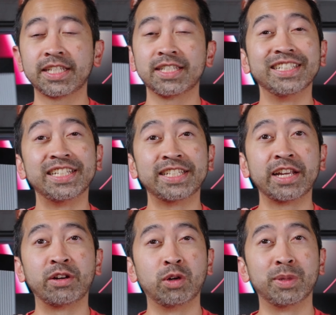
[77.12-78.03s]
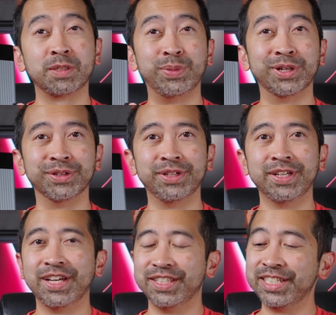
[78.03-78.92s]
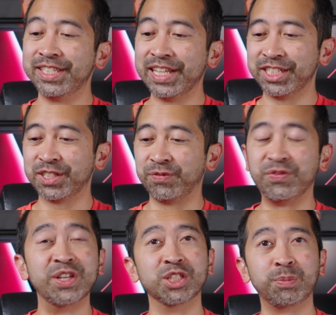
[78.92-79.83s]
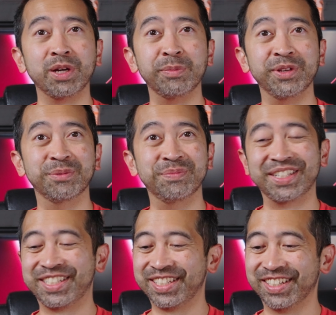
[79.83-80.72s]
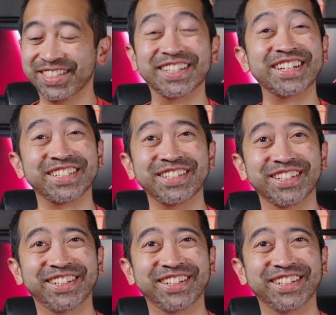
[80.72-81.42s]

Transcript: a sleek design and robust build. This thing just feels premium. It's nice.